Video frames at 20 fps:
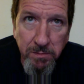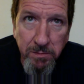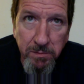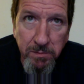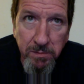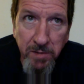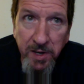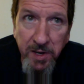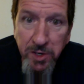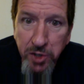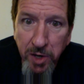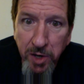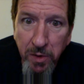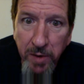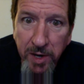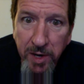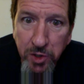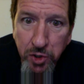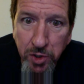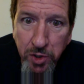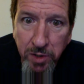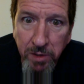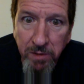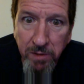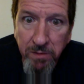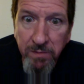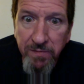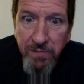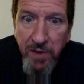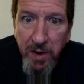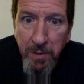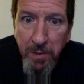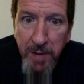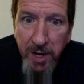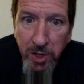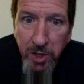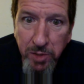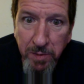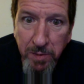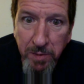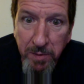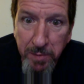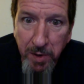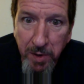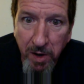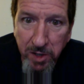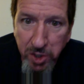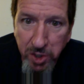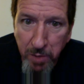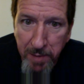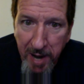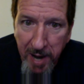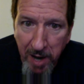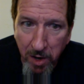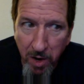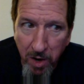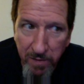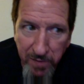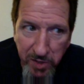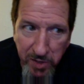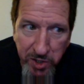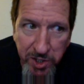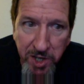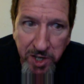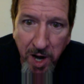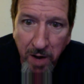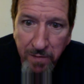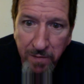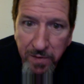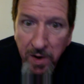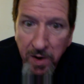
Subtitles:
lead generation, funnel management, but also back office stuff,